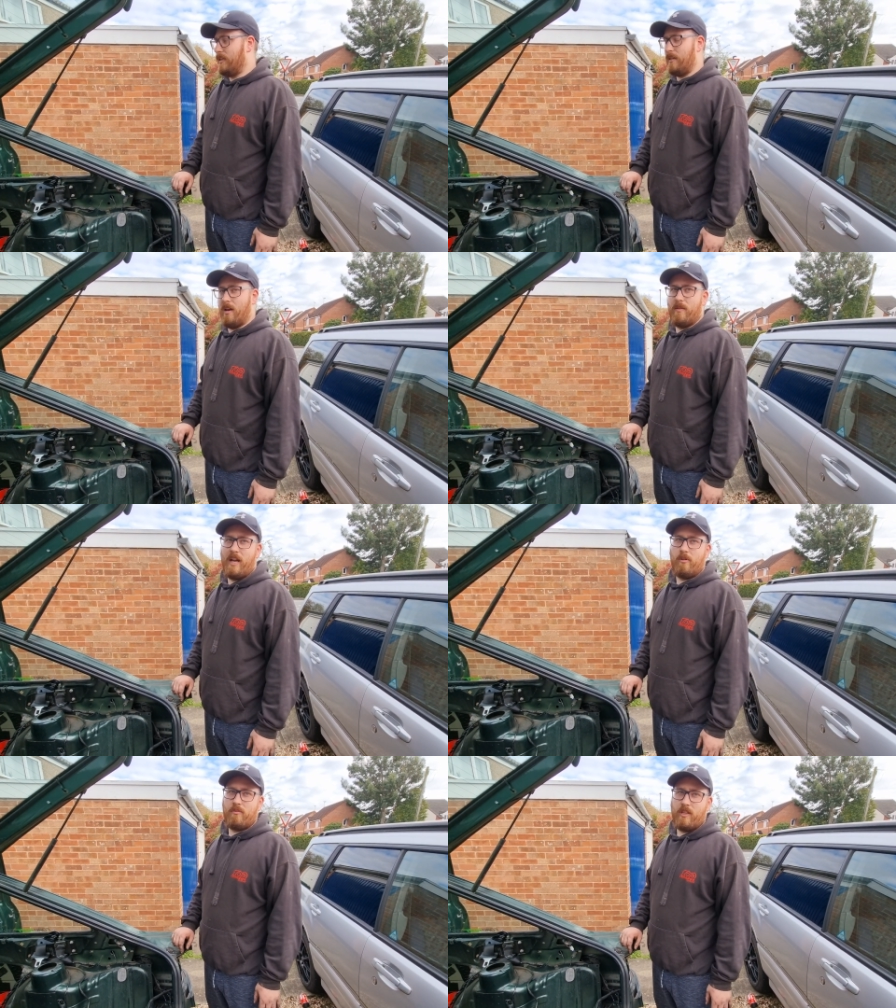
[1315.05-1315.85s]
You know,
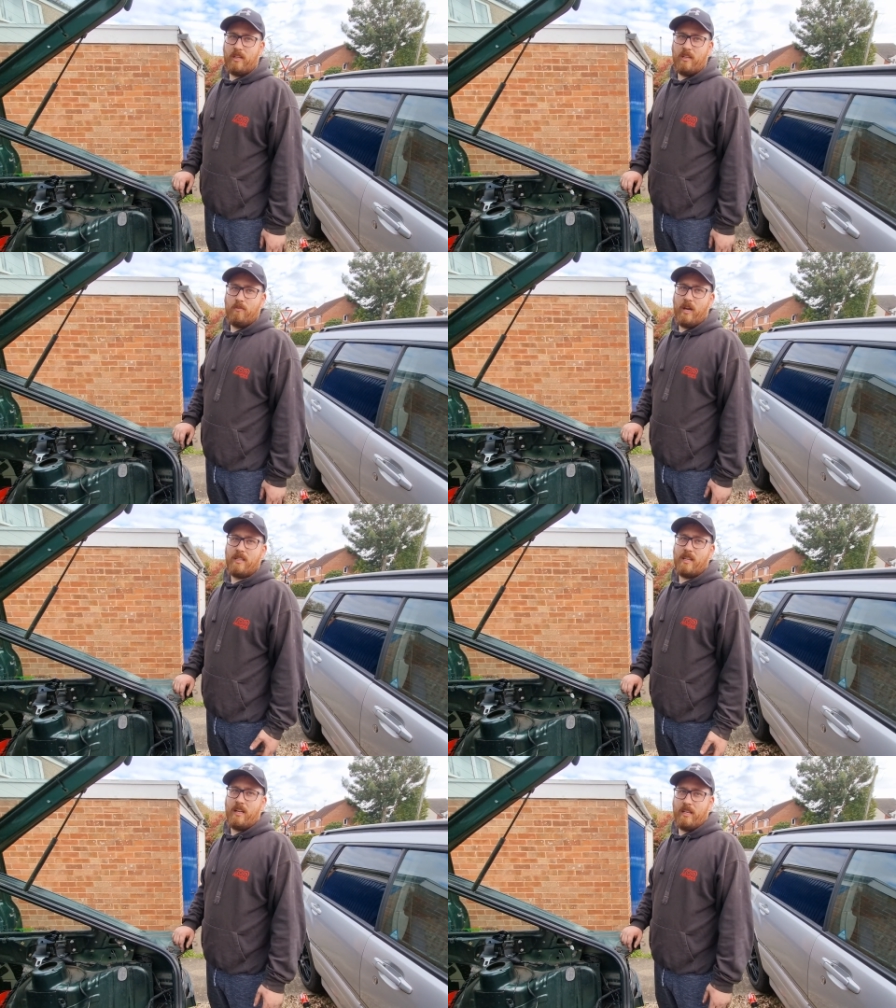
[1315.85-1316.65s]
now I'm thinking,
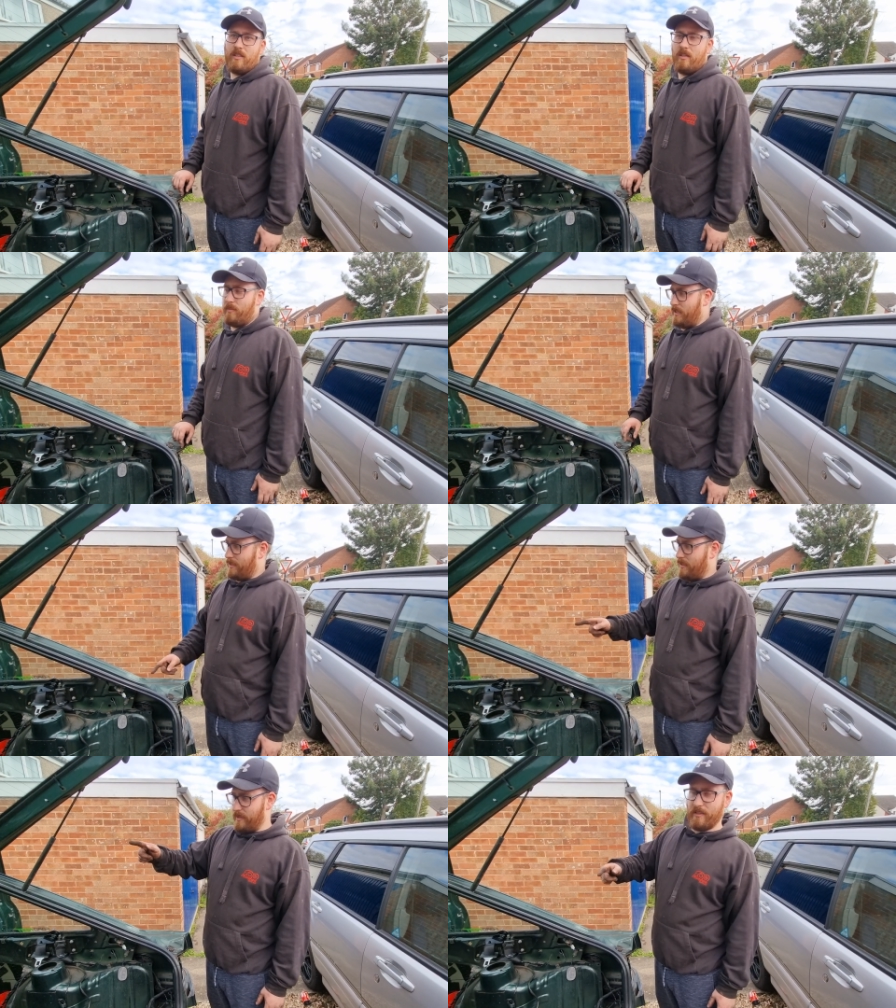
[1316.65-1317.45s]
where's the headache going to be? Is it
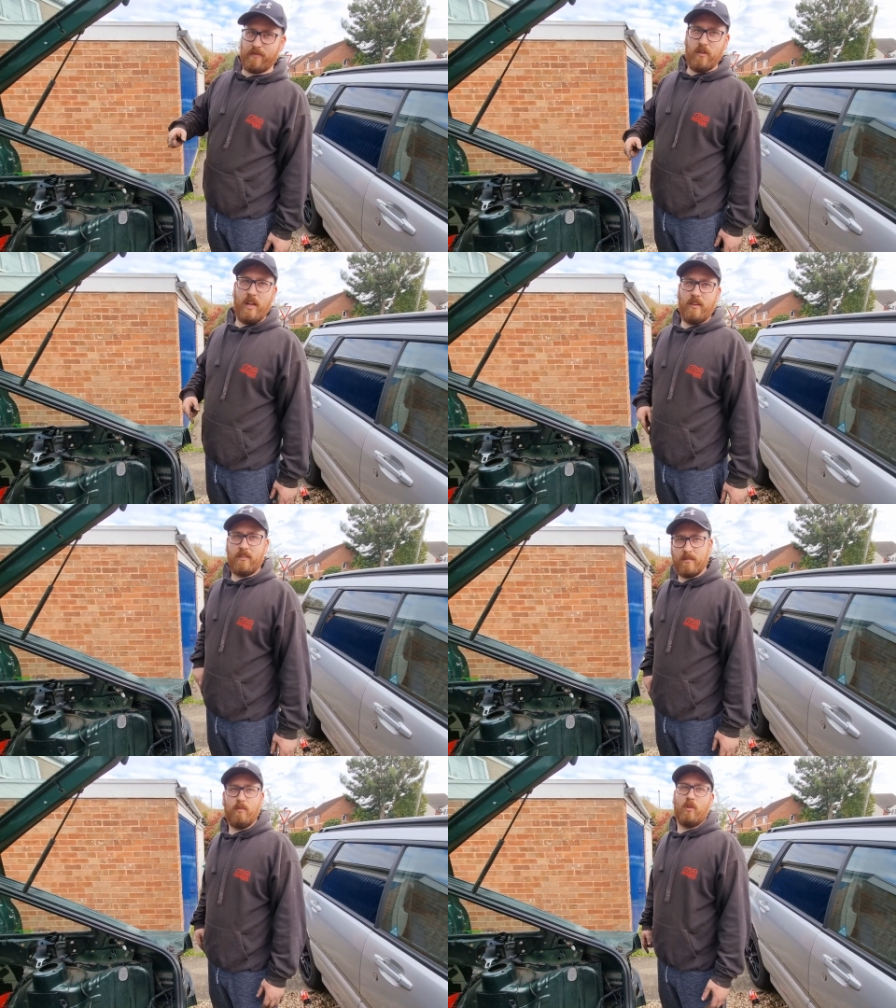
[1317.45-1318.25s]
going to be at the front end?
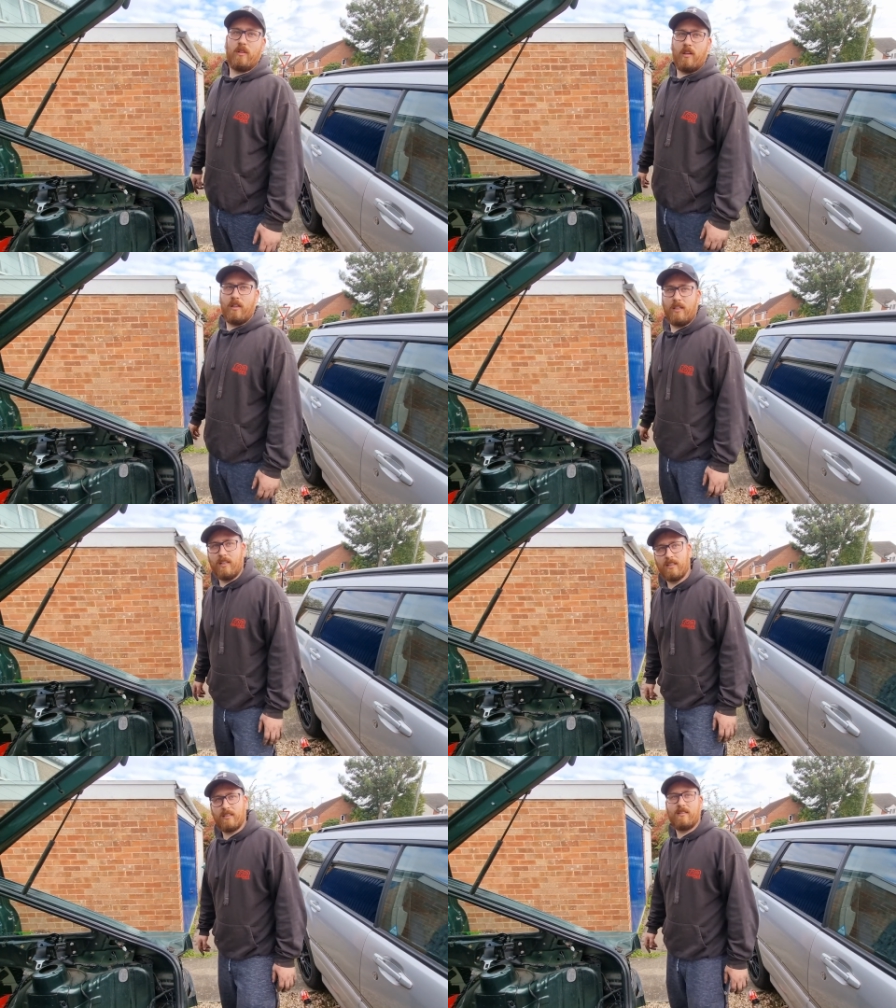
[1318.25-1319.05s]
More than likely,
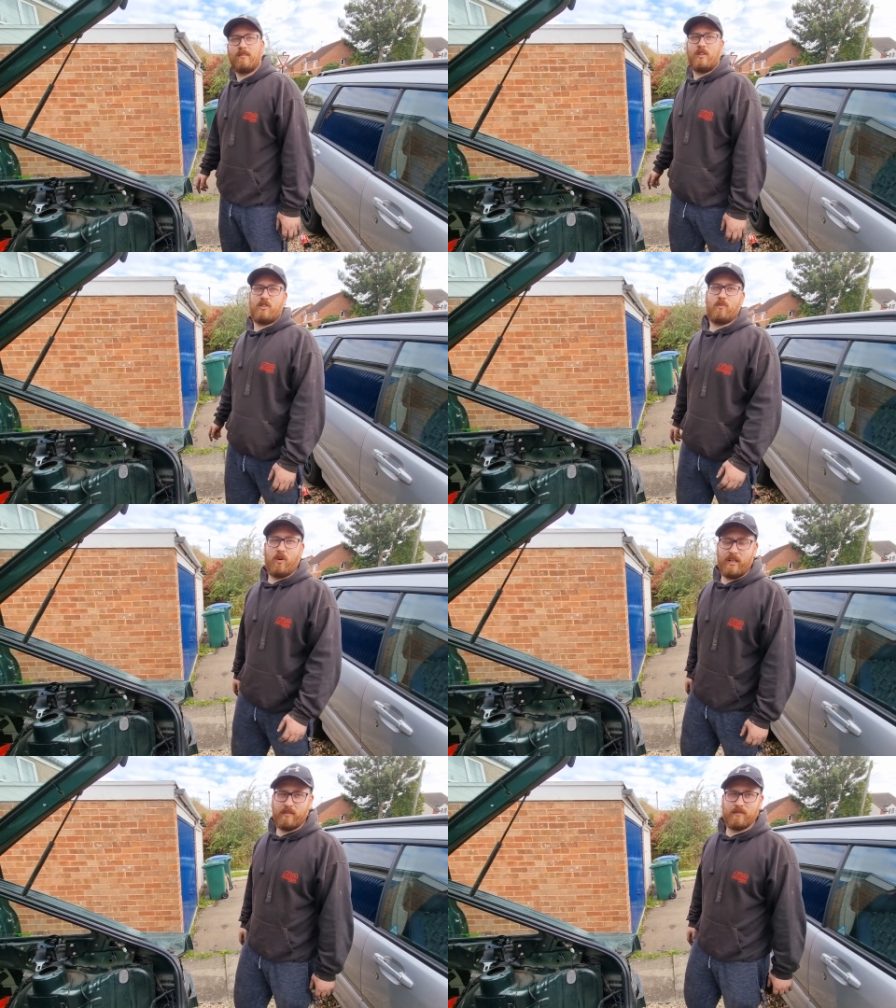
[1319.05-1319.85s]
which is
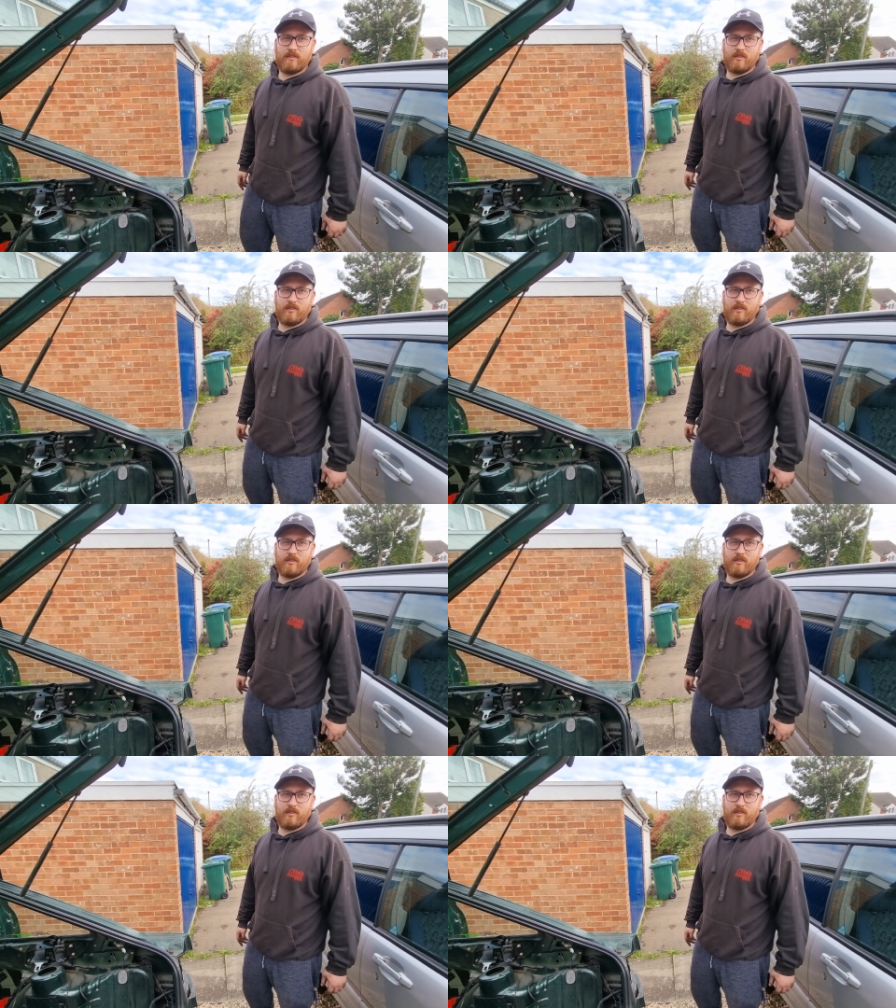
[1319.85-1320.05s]
why I. I